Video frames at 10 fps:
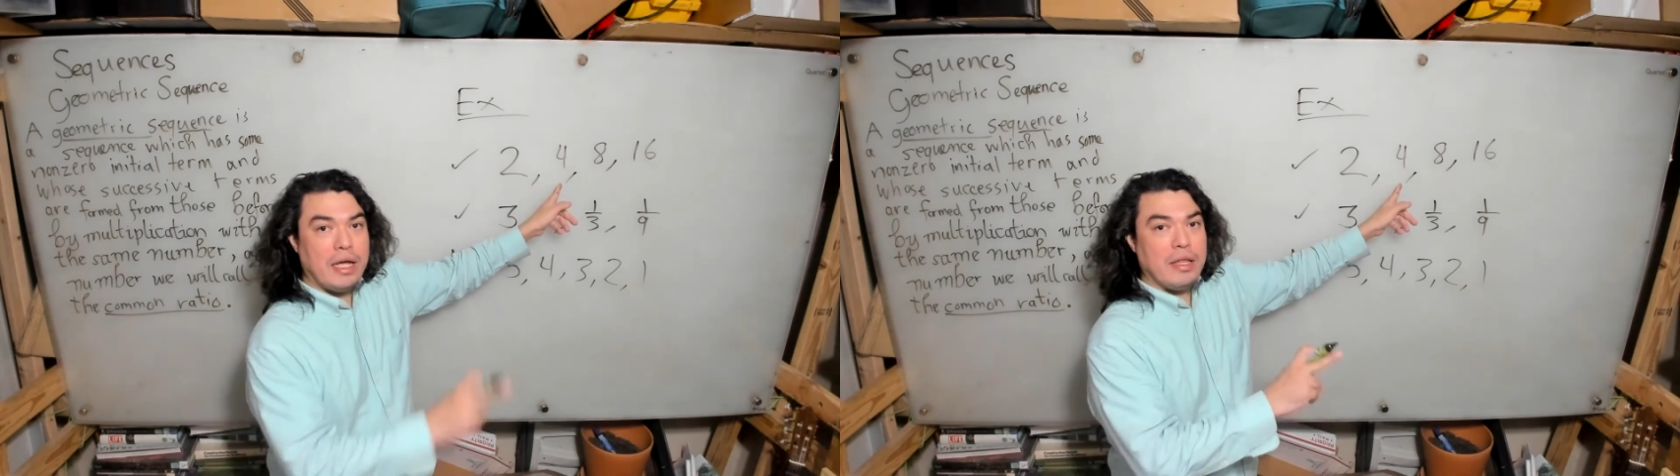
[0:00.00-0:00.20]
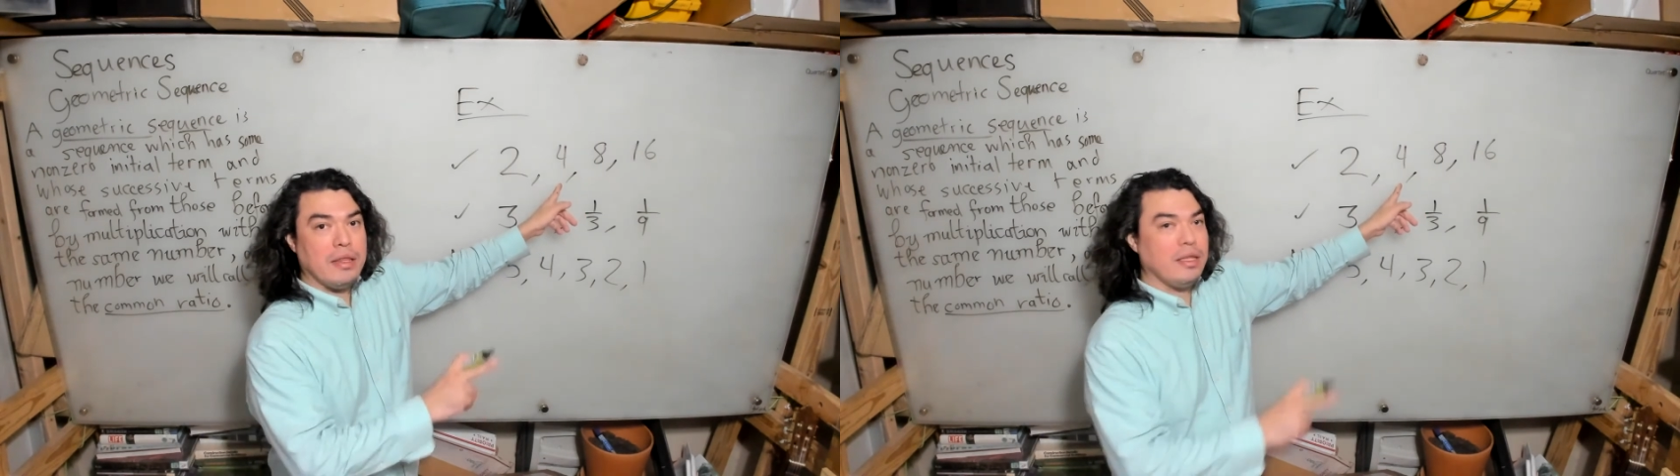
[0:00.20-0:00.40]

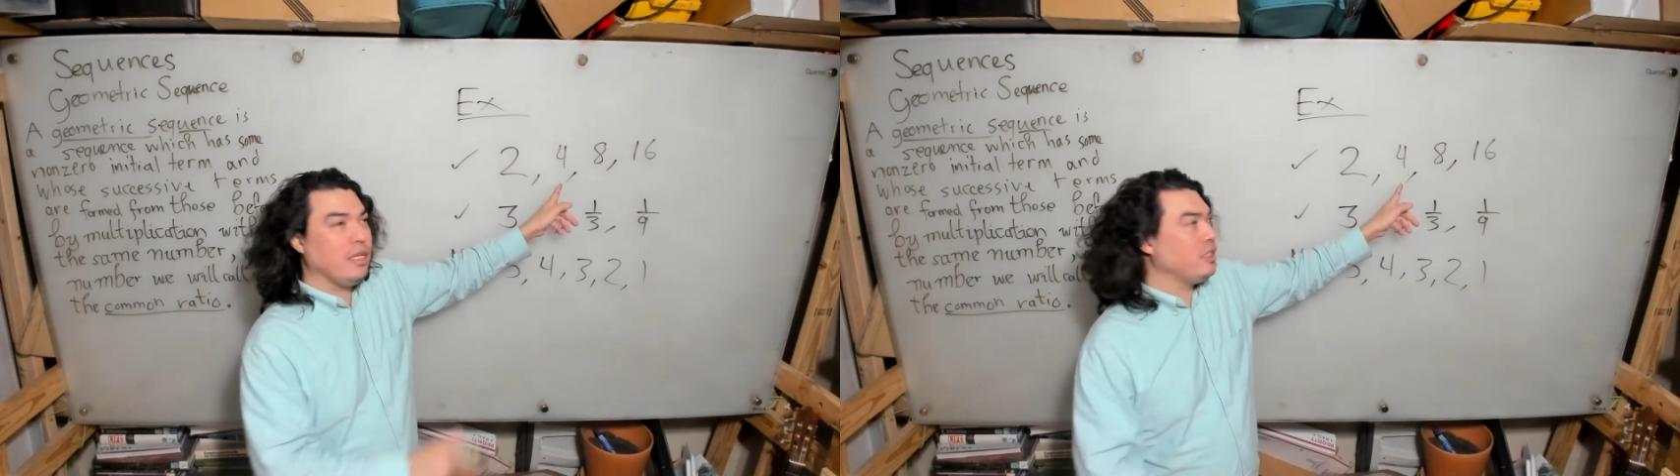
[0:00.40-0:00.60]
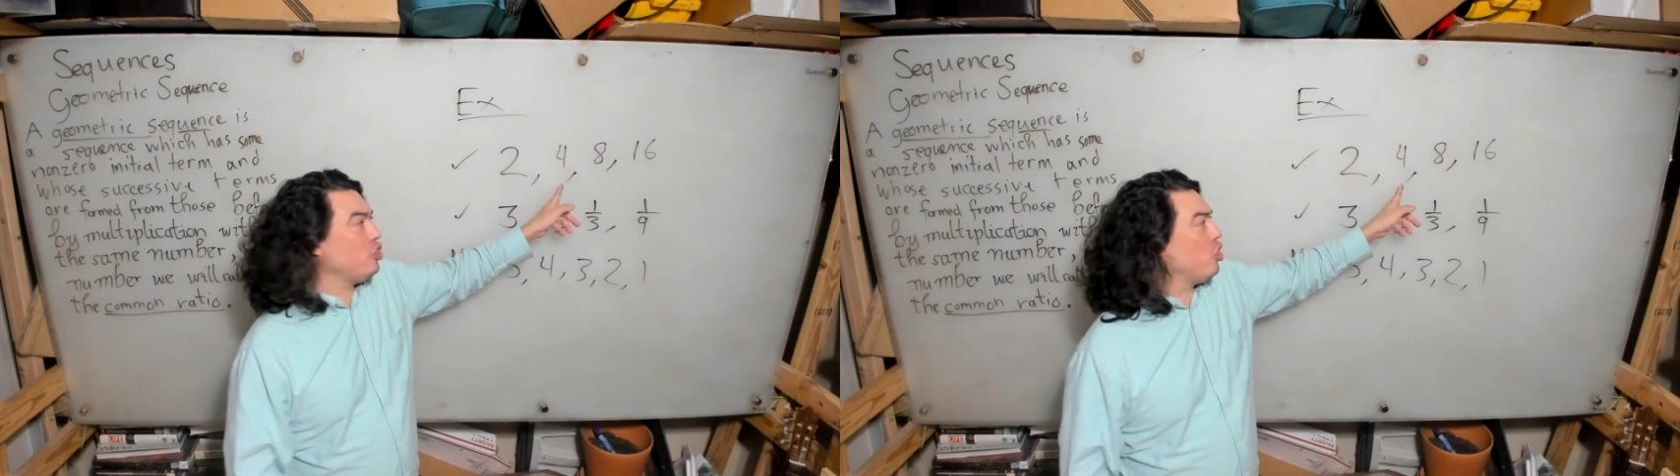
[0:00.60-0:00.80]

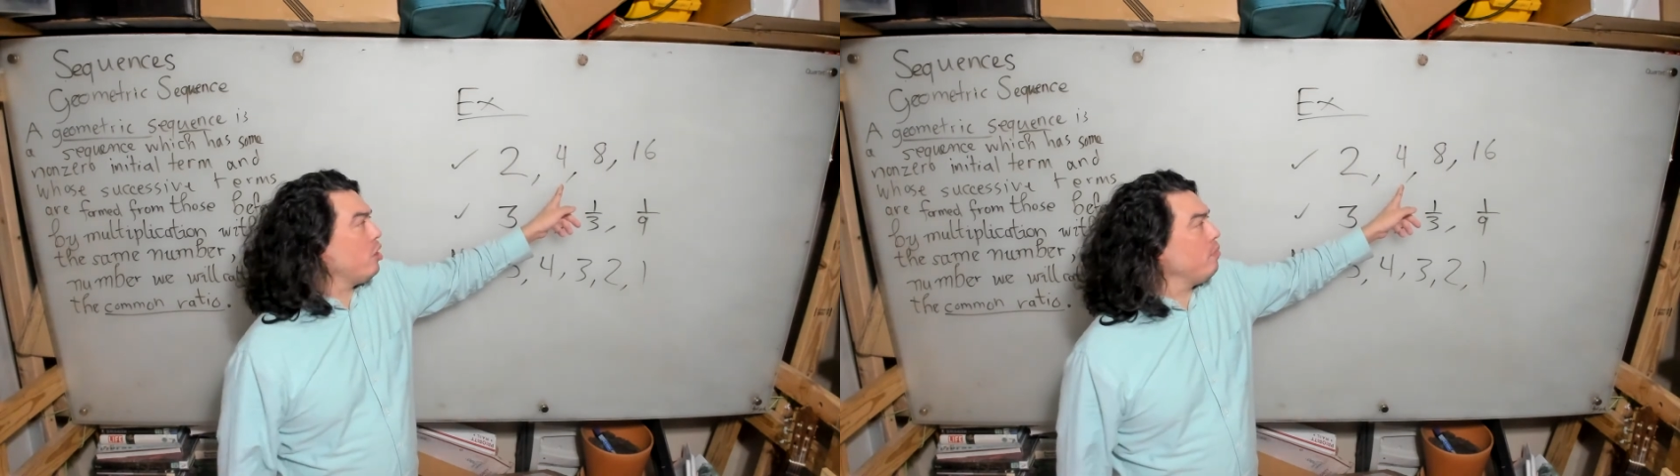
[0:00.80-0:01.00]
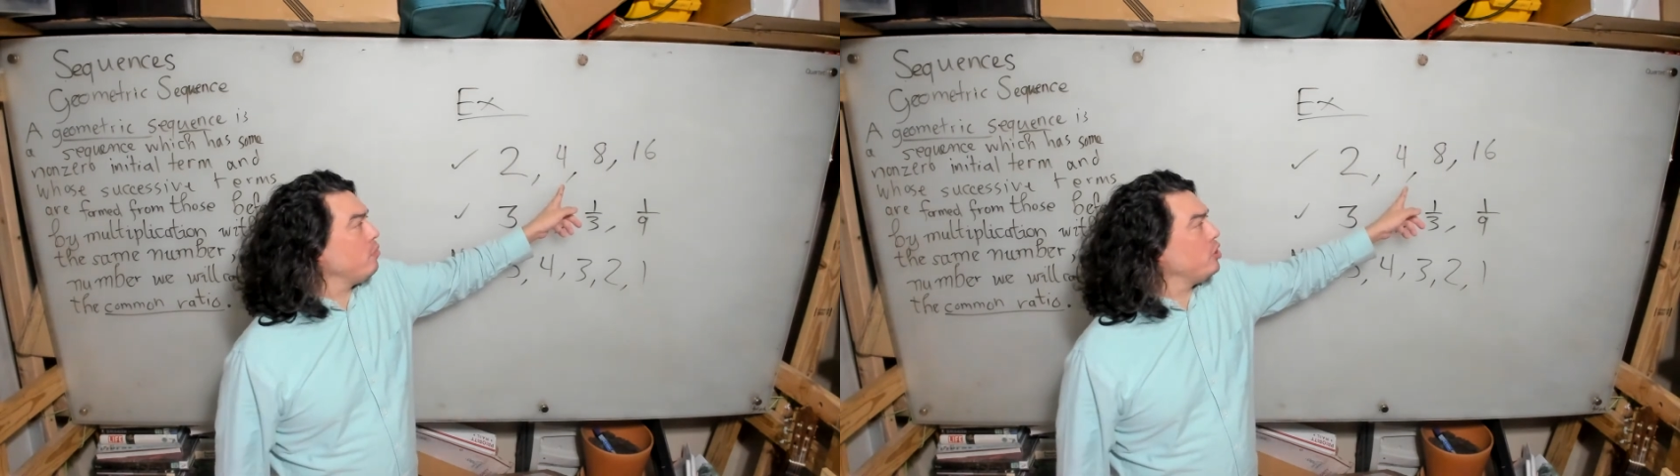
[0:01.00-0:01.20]
this term
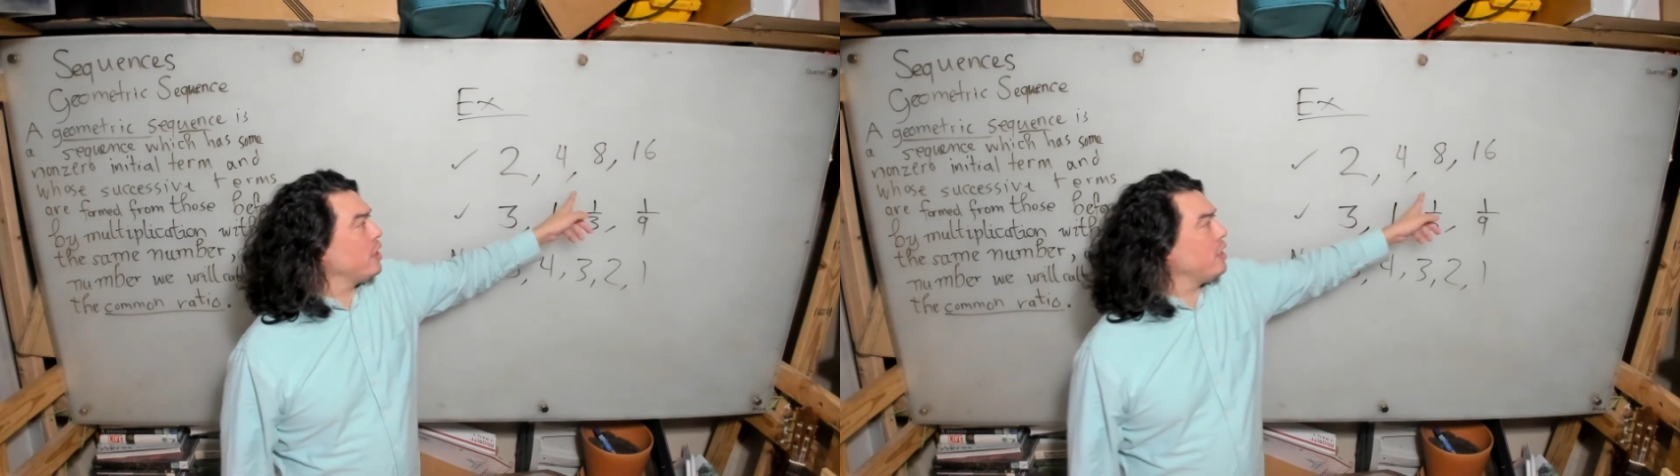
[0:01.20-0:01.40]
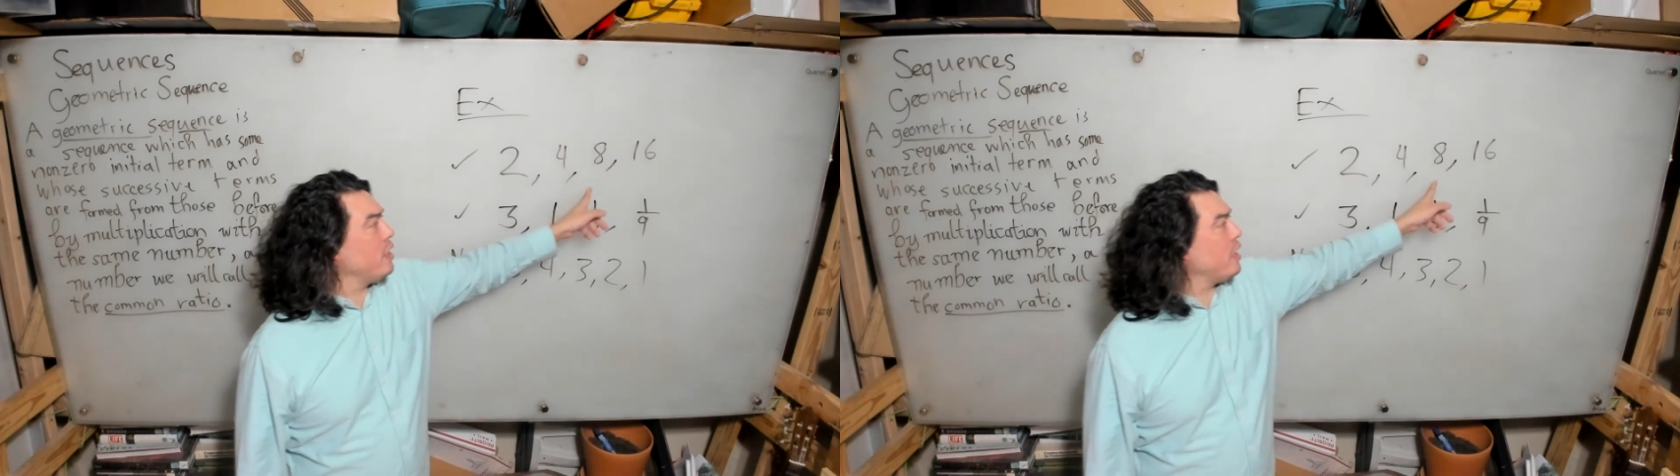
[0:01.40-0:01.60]
to get
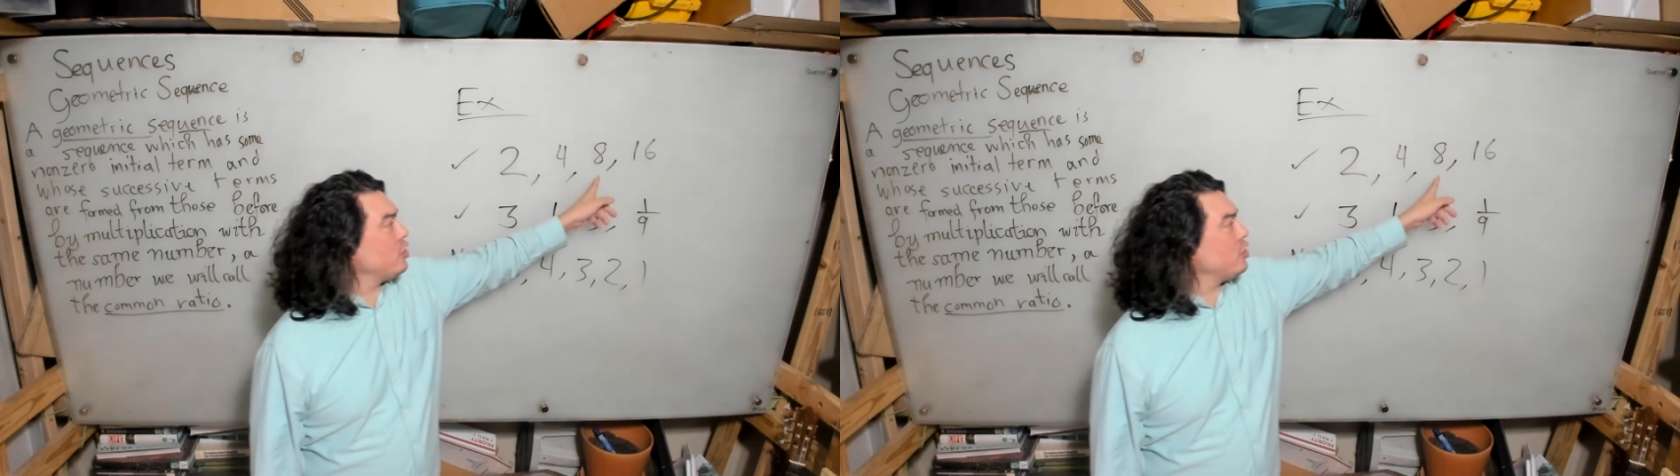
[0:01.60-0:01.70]
the next